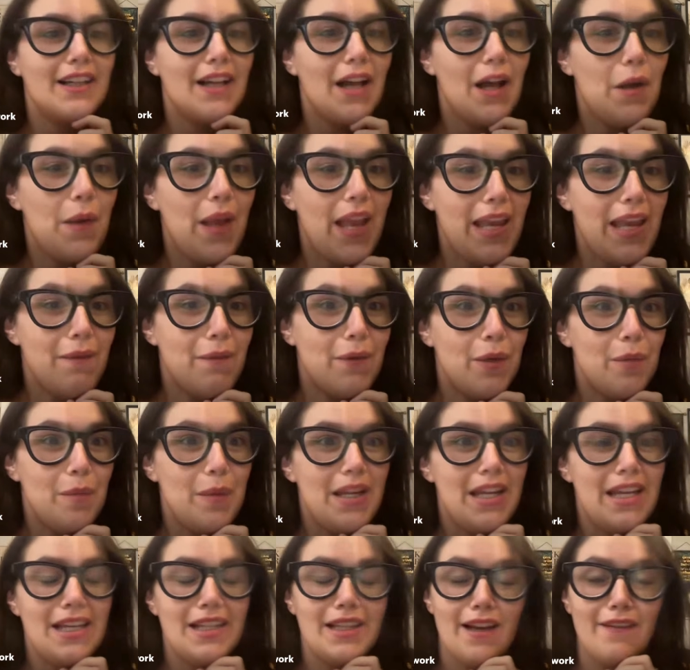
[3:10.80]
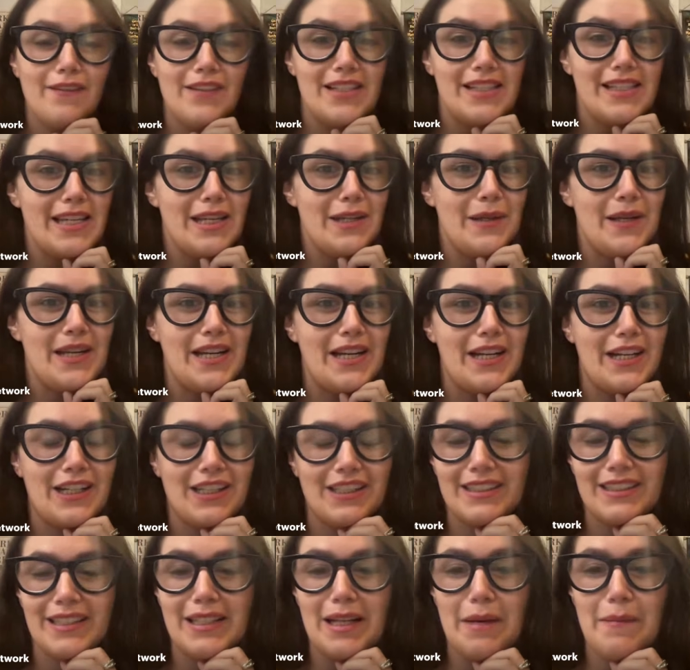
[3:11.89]
Oh, hey, Ruby, love to see you
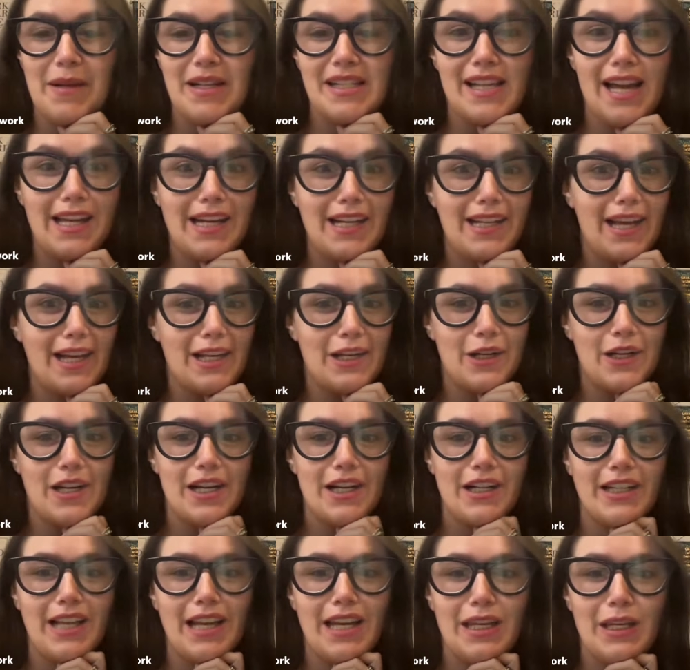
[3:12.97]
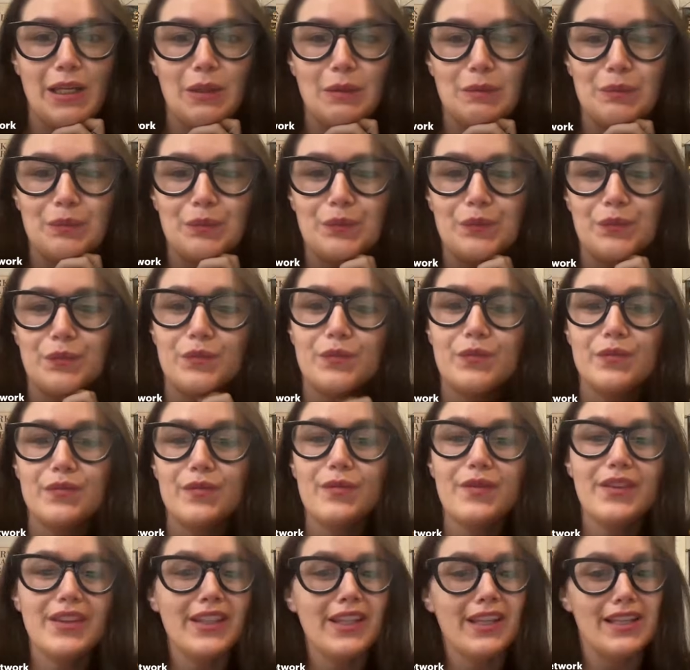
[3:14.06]
here. I'm excited that you're here. Thank you.
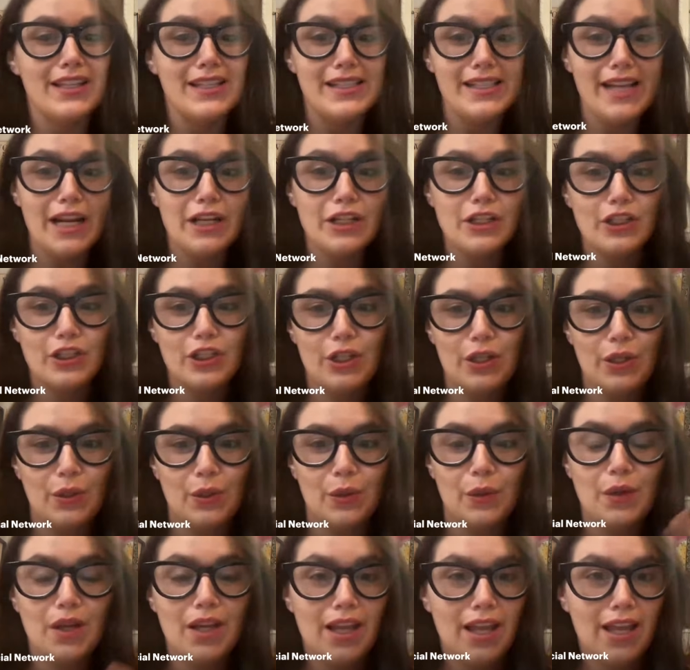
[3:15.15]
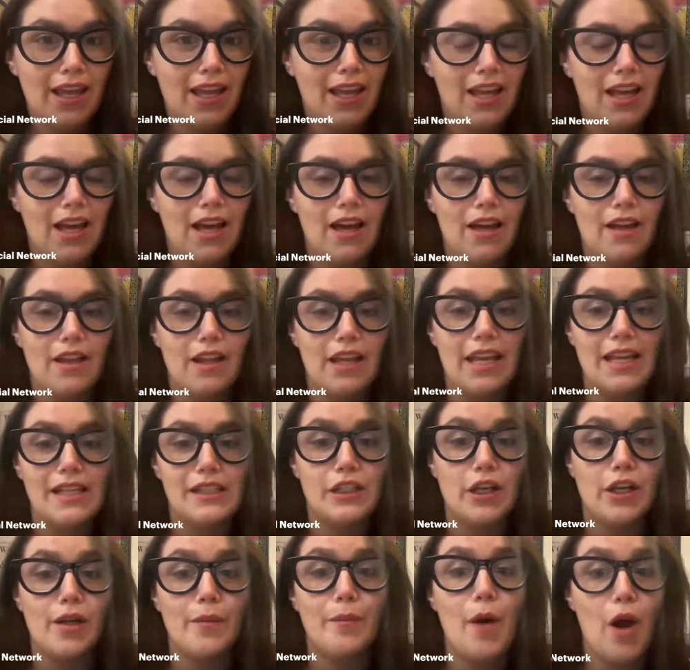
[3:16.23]
Stage 2 is
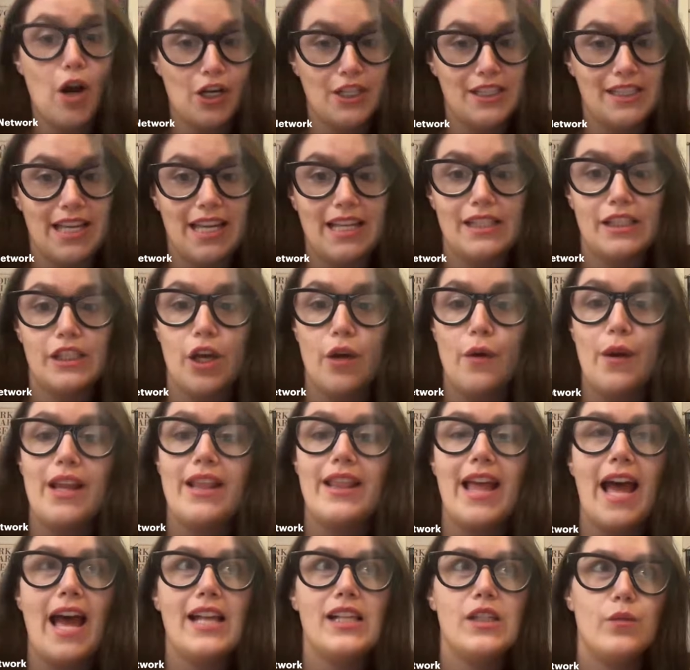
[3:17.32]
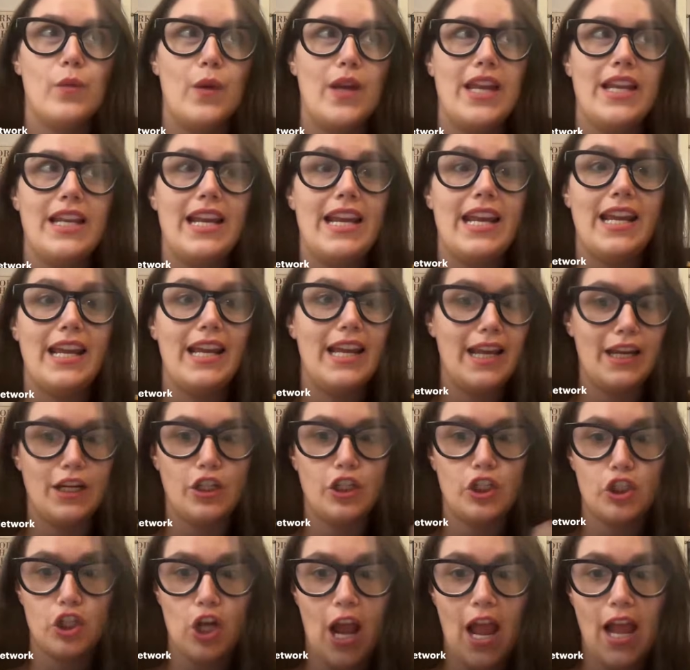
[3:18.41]
going to parse it. So that's when it
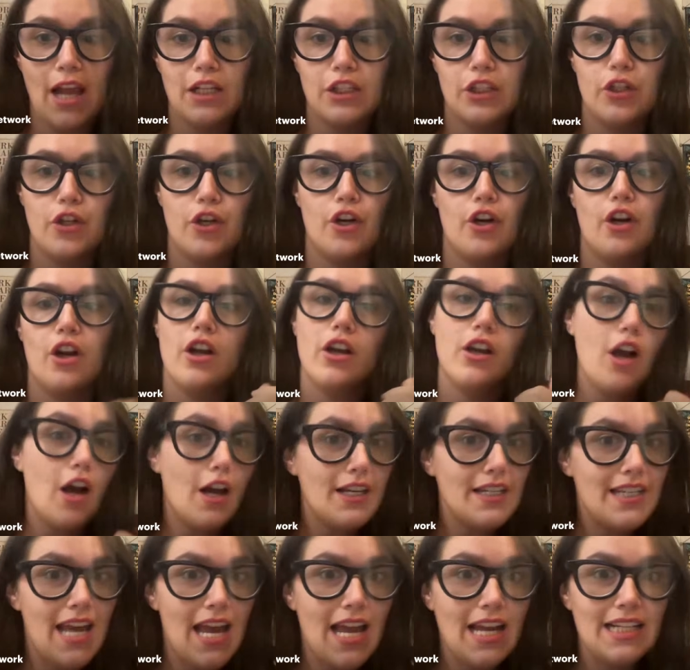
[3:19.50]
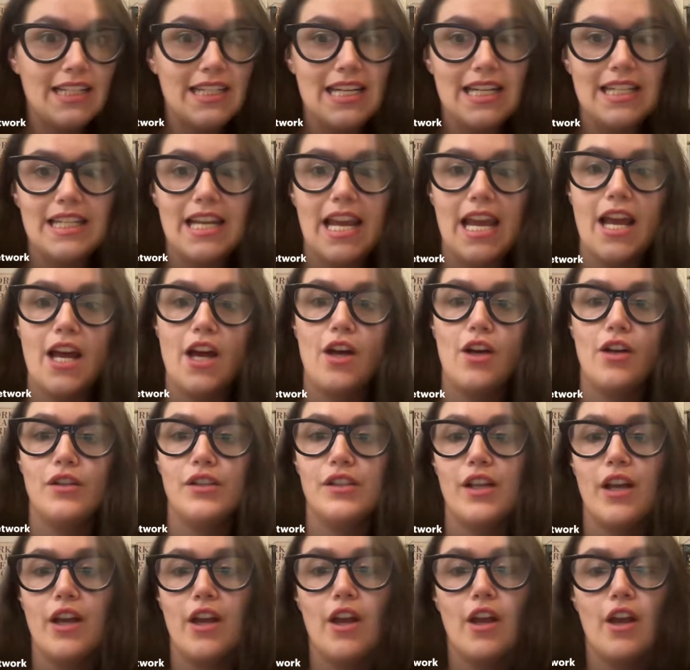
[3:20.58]
extracts your contact details,